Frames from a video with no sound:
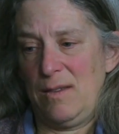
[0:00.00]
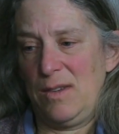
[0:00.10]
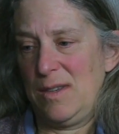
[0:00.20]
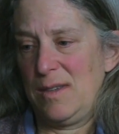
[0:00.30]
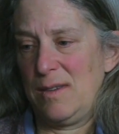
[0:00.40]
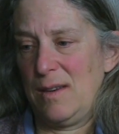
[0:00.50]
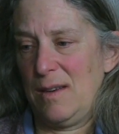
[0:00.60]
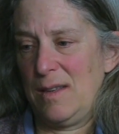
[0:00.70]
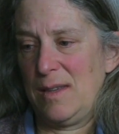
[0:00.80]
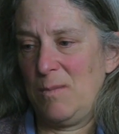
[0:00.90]
just
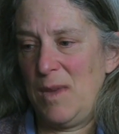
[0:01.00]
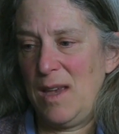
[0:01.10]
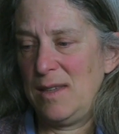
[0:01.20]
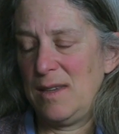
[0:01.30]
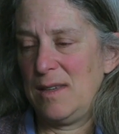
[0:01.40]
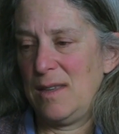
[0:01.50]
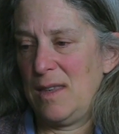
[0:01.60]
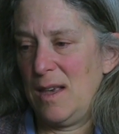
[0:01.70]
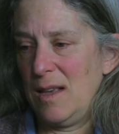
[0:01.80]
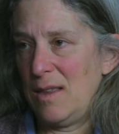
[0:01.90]
it's amazing to
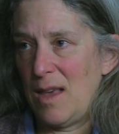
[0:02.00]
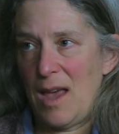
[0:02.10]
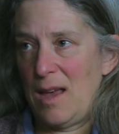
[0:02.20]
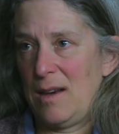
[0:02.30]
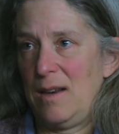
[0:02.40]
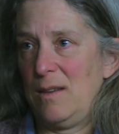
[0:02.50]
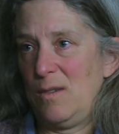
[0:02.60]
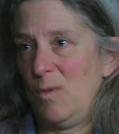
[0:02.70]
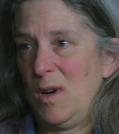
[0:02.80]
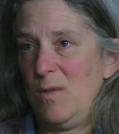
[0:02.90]
think that
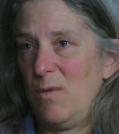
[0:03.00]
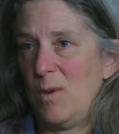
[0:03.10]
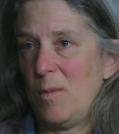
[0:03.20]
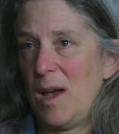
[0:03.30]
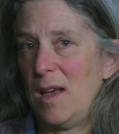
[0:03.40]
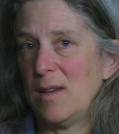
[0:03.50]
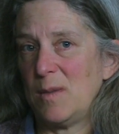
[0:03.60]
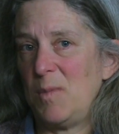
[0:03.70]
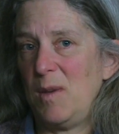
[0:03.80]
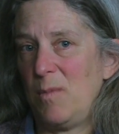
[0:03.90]
24
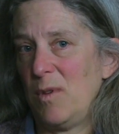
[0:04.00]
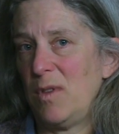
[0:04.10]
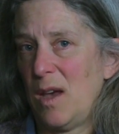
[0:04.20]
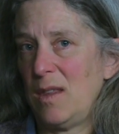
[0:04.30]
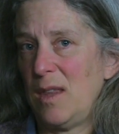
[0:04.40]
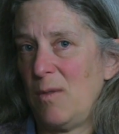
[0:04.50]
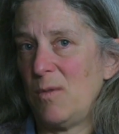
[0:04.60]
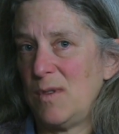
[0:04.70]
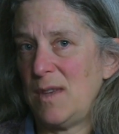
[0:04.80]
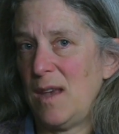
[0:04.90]
miles, people thought they
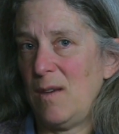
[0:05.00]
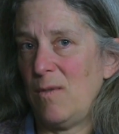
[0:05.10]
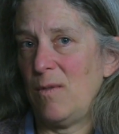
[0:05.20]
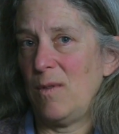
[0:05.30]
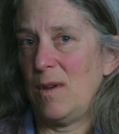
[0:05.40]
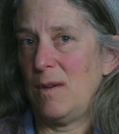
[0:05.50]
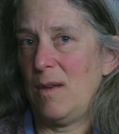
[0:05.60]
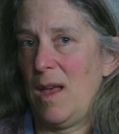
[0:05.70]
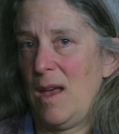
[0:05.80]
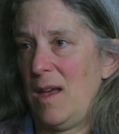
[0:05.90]
were safe,
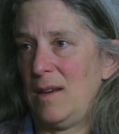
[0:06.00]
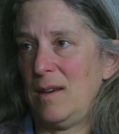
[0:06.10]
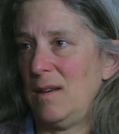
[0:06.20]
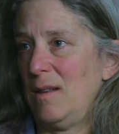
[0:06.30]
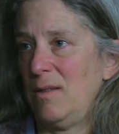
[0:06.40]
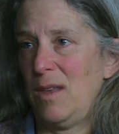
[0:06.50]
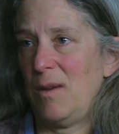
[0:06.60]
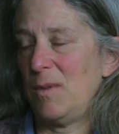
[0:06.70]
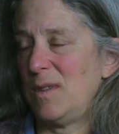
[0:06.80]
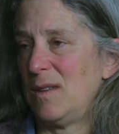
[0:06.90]
and
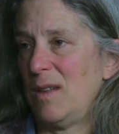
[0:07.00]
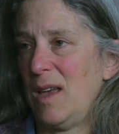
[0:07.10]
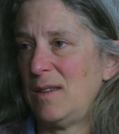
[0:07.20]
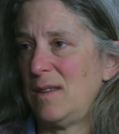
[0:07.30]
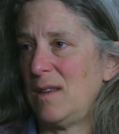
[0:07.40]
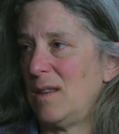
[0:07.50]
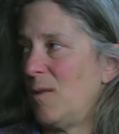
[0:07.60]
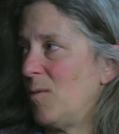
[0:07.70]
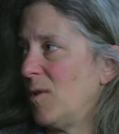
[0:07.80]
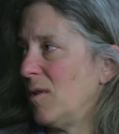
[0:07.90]
that was the last thing they
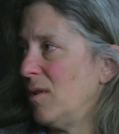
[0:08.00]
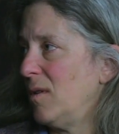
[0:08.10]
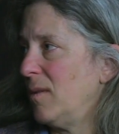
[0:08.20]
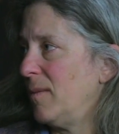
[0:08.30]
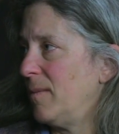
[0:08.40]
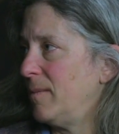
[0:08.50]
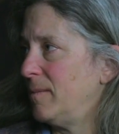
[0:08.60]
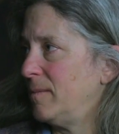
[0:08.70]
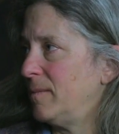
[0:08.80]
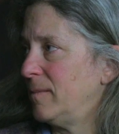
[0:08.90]
were.
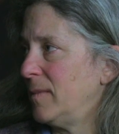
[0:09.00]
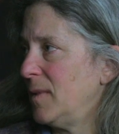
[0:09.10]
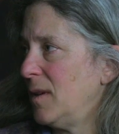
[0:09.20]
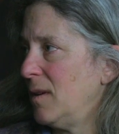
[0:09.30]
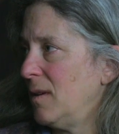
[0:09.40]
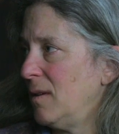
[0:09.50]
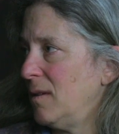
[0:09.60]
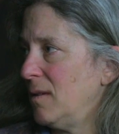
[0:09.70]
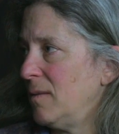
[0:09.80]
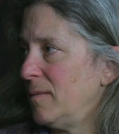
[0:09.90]

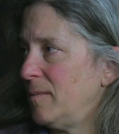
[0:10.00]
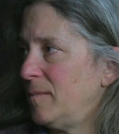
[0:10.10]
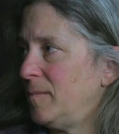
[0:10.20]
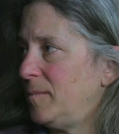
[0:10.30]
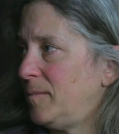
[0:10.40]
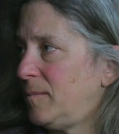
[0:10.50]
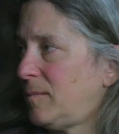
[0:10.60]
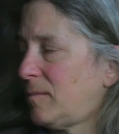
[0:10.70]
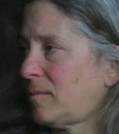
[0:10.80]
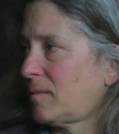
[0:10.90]
And
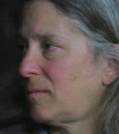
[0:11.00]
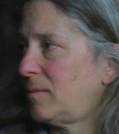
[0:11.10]
Namie's